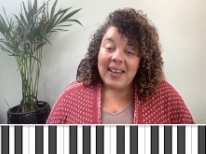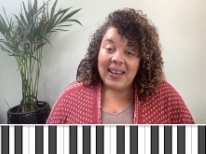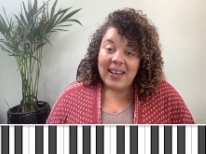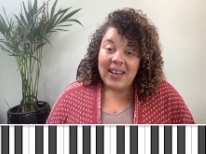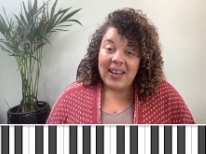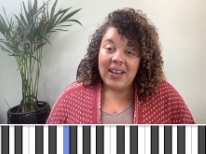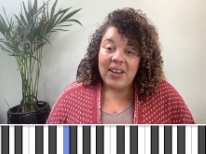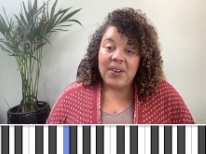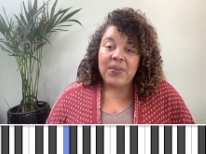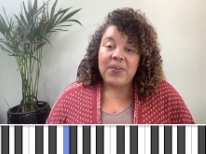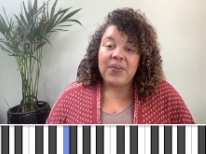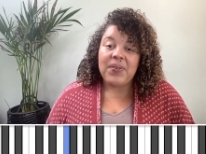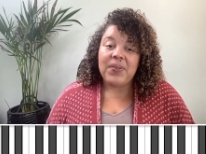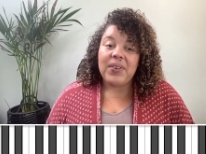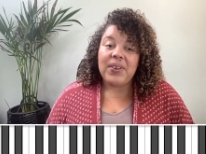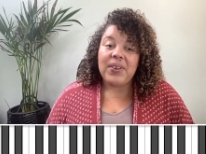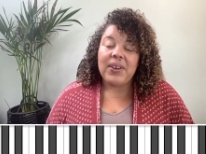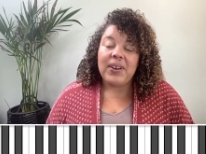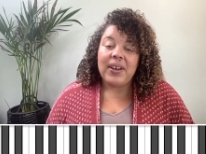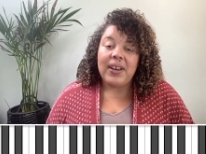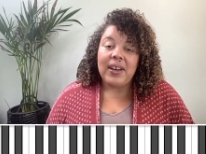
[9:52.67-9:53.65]
F,
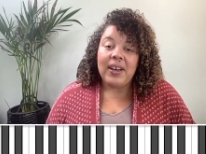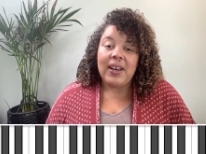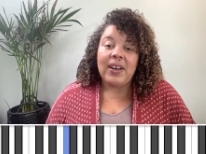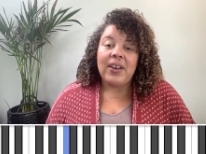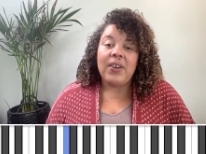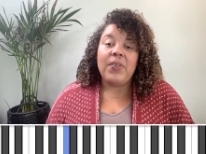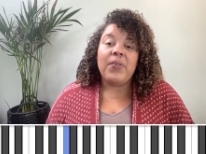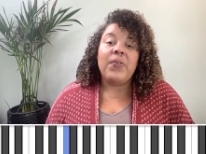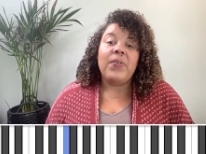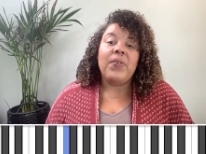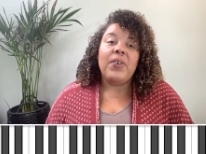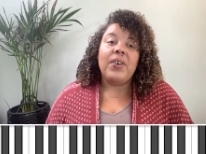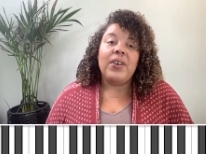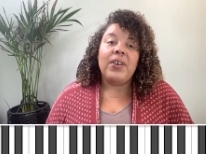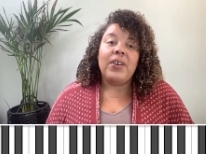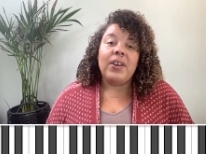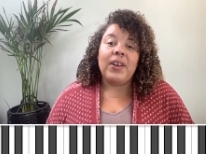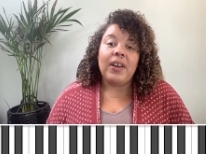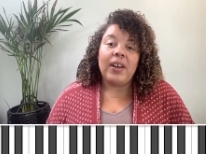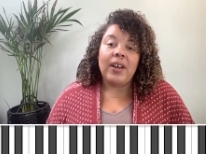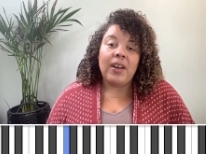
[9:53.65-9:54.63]
F,
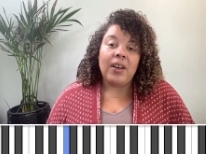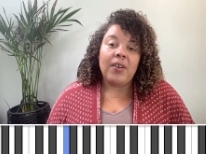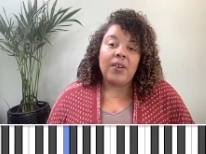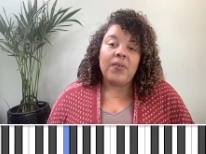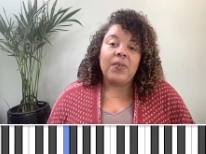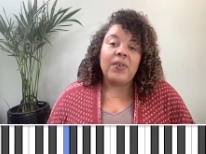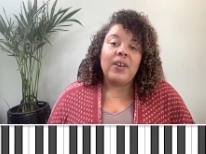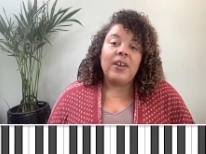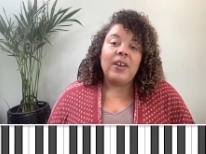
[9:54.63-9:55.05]
F,